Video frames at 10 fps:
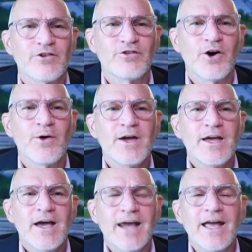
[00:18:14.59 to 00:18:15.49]
And so
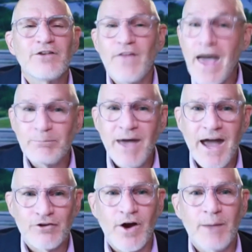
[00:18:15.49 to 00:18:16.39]
against that
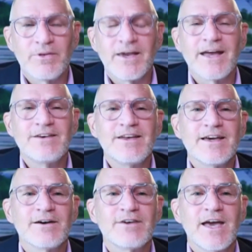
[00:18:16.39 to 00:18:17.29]
backdrop, the
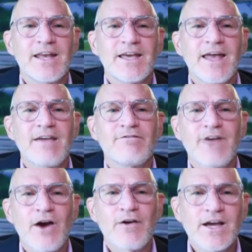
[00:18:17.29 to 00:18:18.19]
idea of getting in a
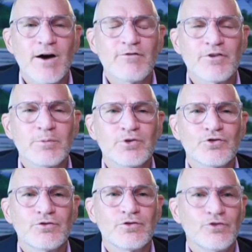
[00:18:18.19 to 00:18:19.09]
very comfortable
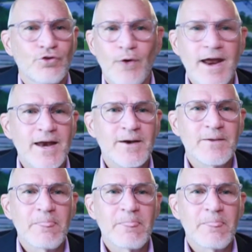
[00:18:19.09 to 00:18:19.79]
train